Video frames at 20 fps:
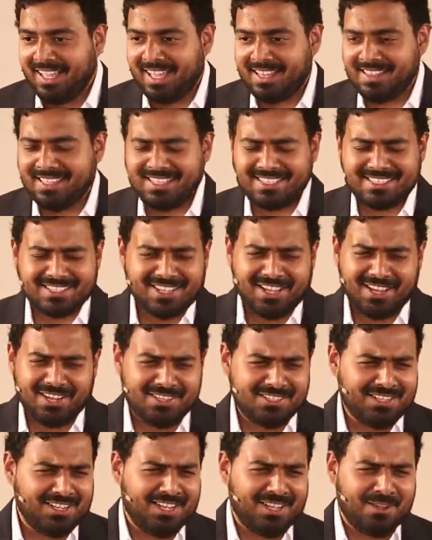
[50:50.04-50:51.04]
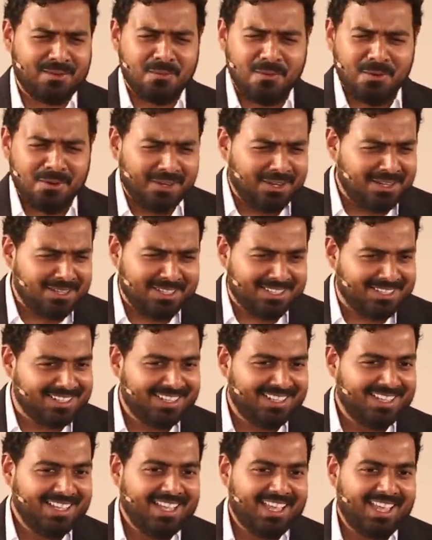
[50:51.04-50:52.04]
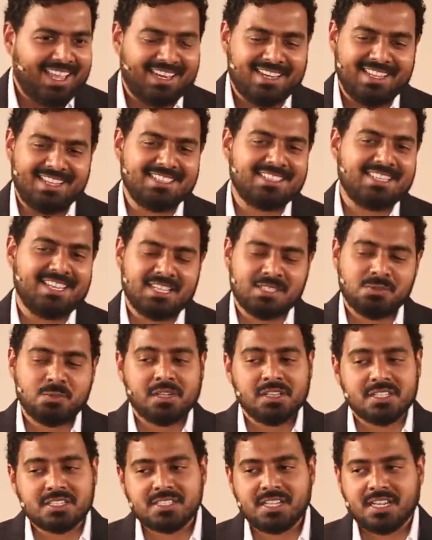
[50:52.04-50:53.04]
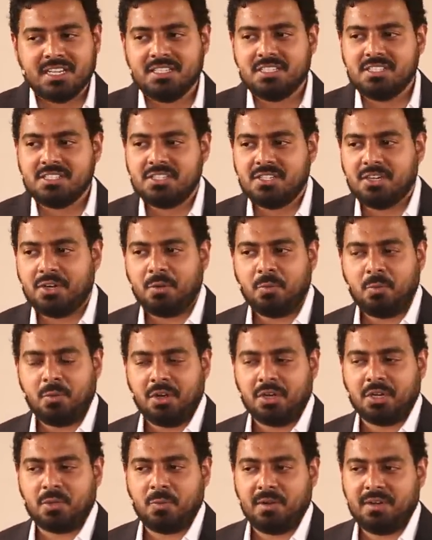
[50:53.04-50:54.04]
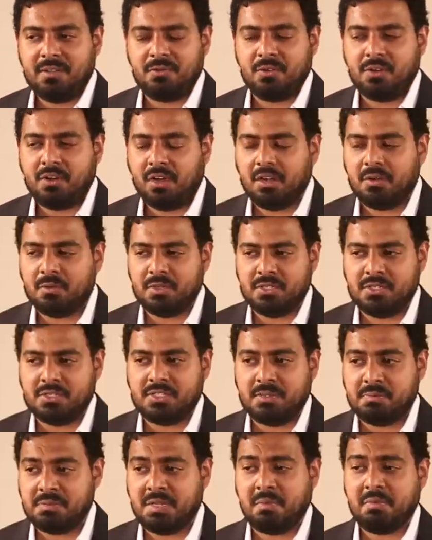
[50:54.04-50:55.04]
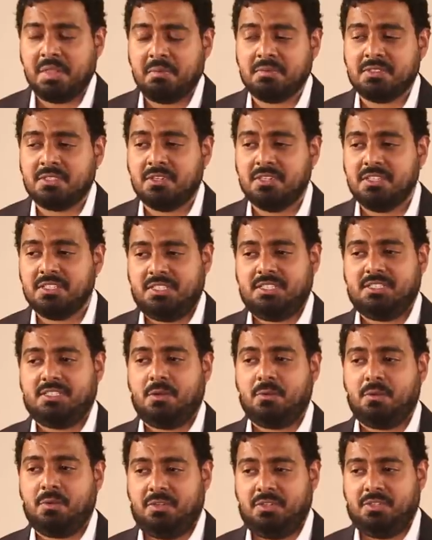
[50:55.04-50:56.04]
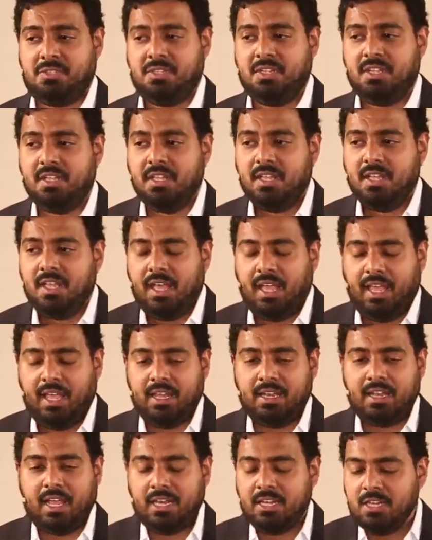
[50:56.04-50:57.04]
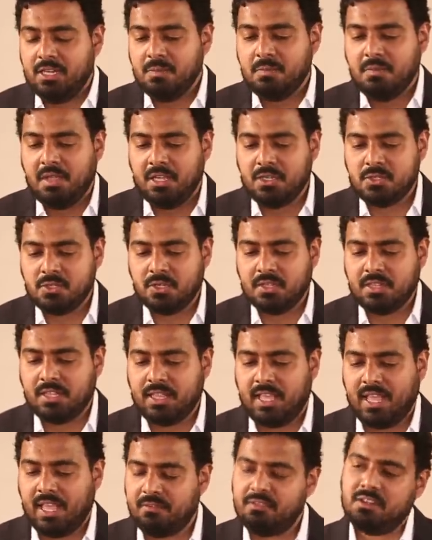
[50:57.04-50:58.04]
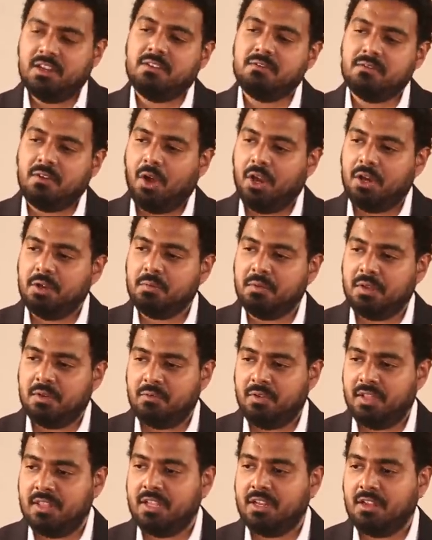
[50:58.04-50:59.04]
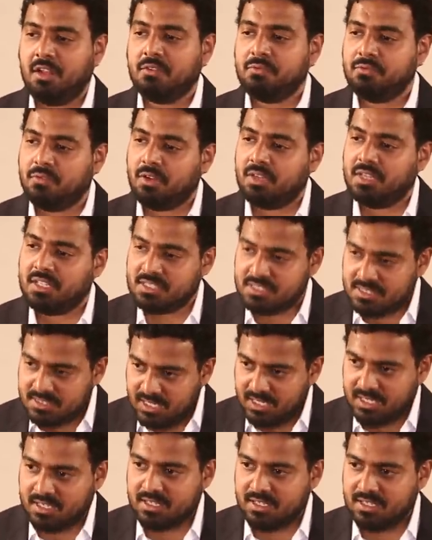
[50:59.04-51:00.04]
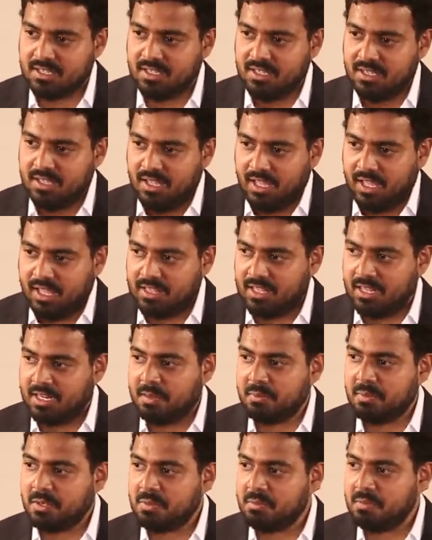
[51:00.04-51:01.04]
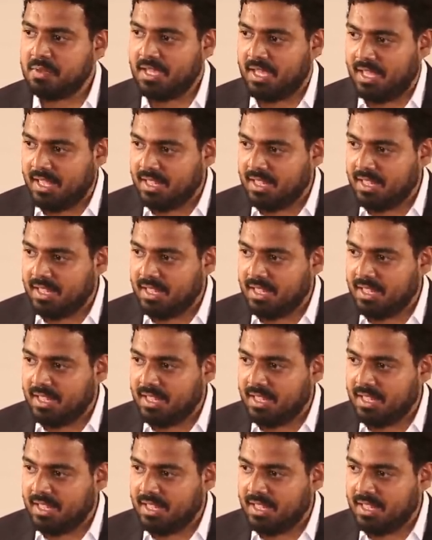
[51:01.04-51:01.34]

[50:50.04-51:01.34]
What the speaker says: And these guys are like, what? And he says, well, the scientists here work 24 hours and sometimes 36 hours. And I need to make sure that they have an environment where they're not falling sick and they're able to be